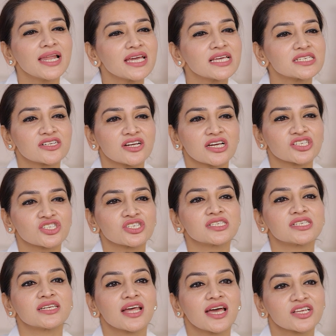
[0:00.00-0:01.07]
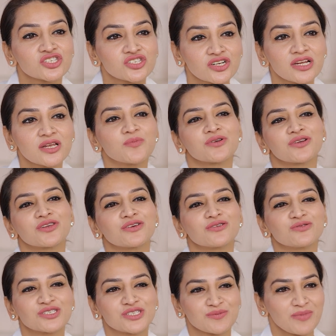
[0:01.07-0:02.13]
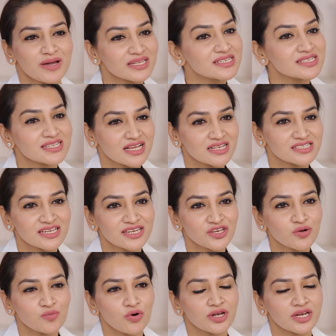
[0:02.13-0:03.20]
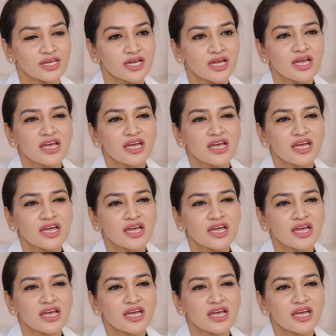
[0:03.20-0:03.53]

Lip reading: like structures naturally produced by the cells in your body.